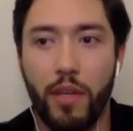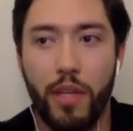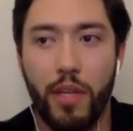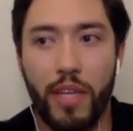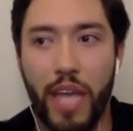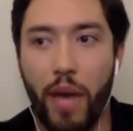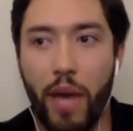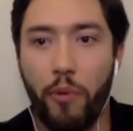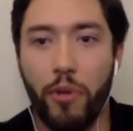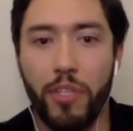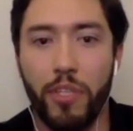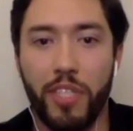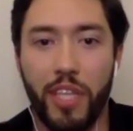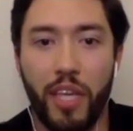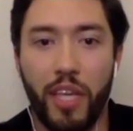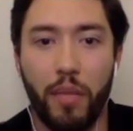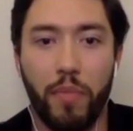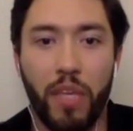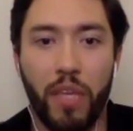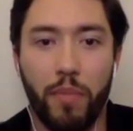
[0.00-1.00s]
Now we're
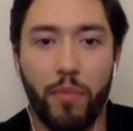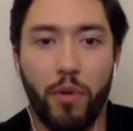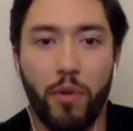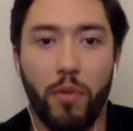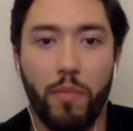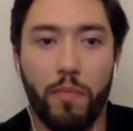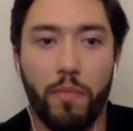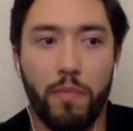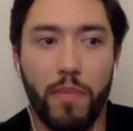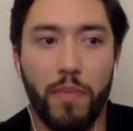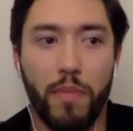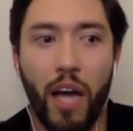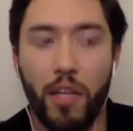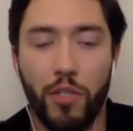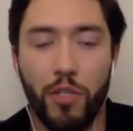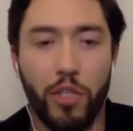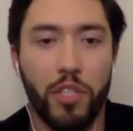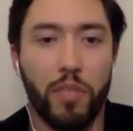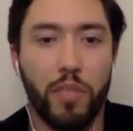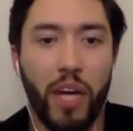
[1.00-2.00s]
seeing people not
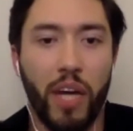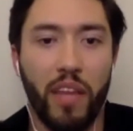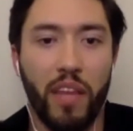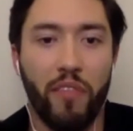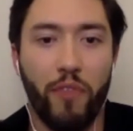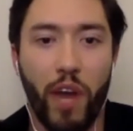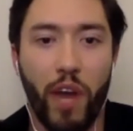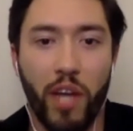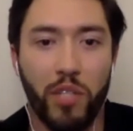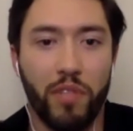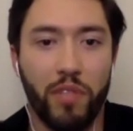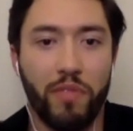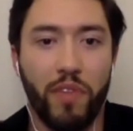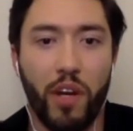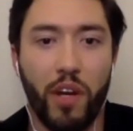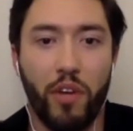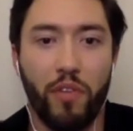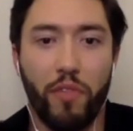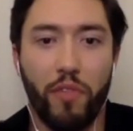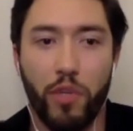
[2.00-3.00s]
just buy the Fraction
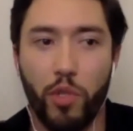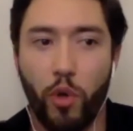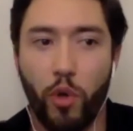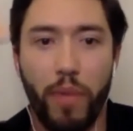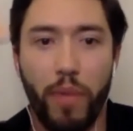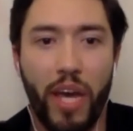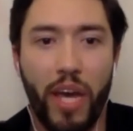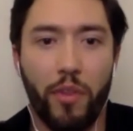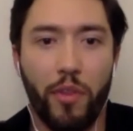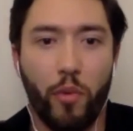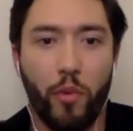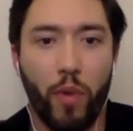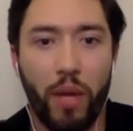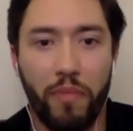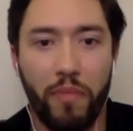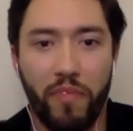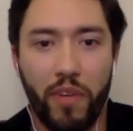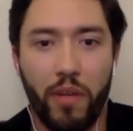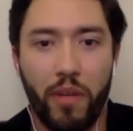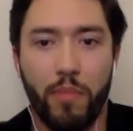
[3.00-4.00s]
Finder for SurePath or white
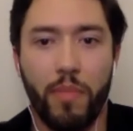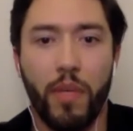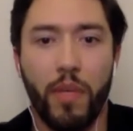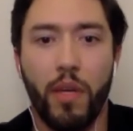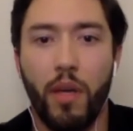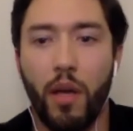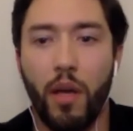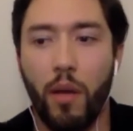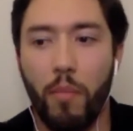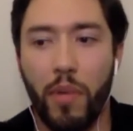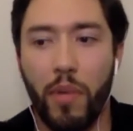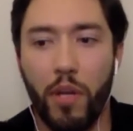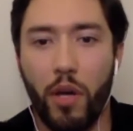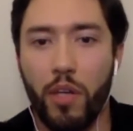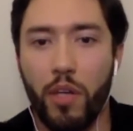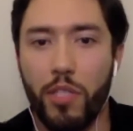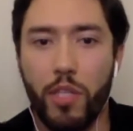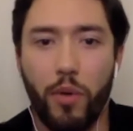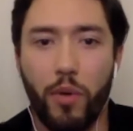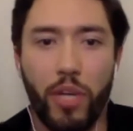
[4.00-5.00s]
film, but
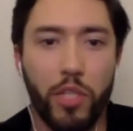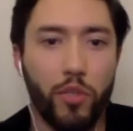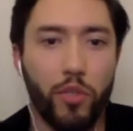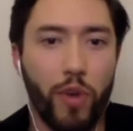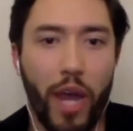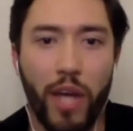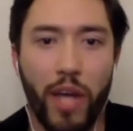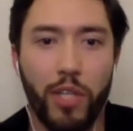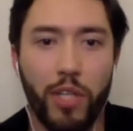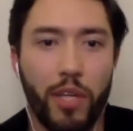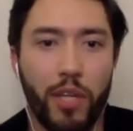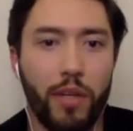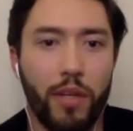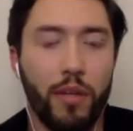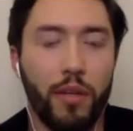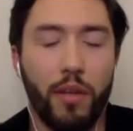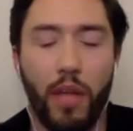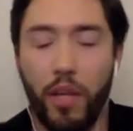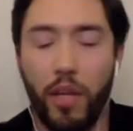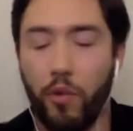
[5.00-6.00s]
also
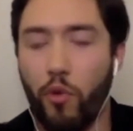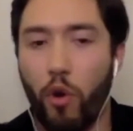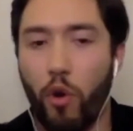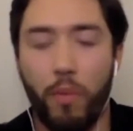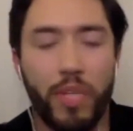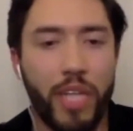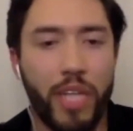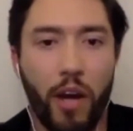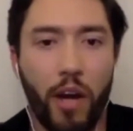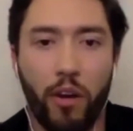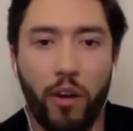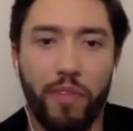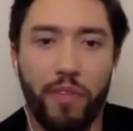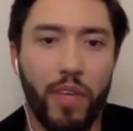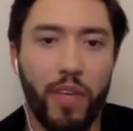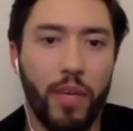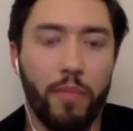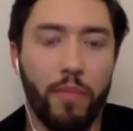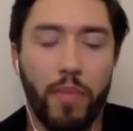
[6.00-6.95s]
extraction and chromatography.